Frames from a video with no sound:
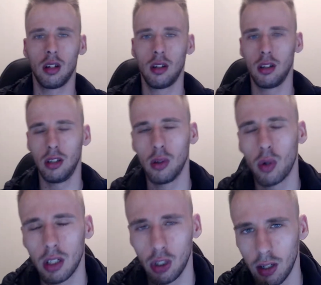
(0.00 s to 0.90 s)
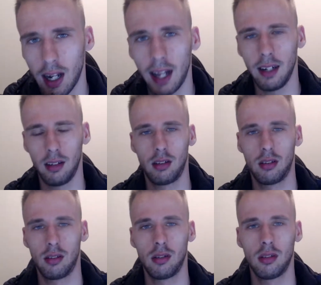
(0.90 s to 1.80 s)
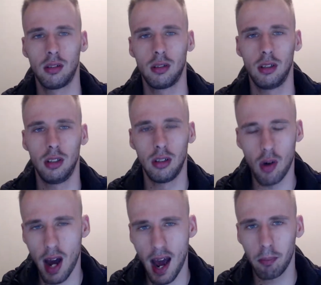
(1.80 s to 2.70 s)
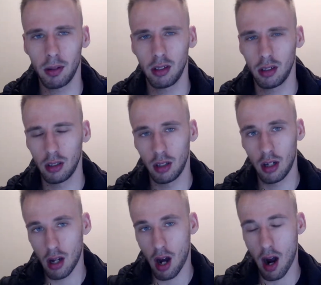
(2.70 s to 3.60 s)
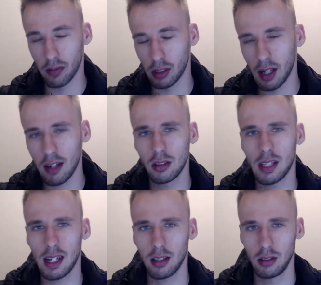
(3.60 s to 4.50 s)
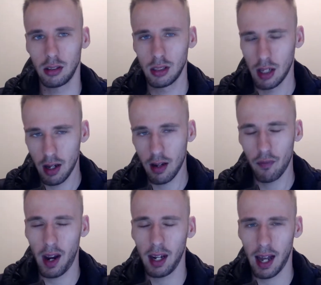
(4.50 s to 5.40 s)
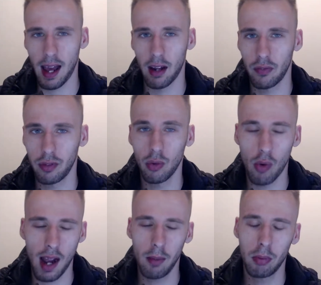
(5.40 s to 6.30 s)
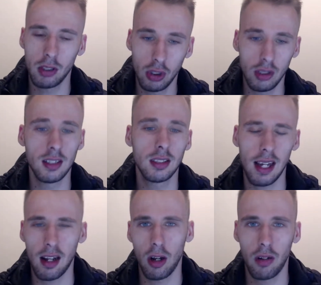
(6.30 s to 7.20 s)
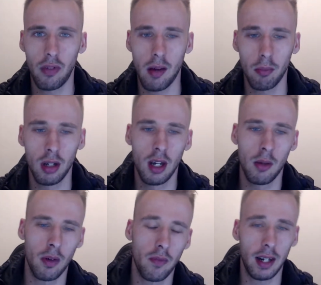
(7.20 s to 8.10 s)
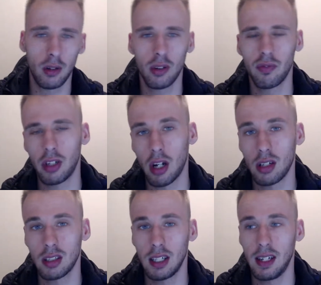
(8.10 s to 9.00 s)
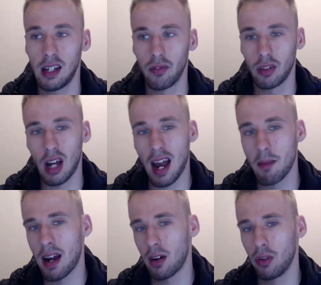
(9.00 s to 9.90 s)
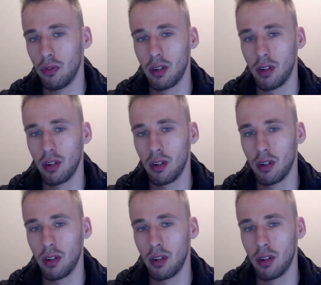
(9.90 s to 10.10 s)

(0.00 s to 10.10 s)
You are too late. You know what happened? After 10 seconds, they left. Why? Because you didn't say hello to them when they took the courtesy and the time out of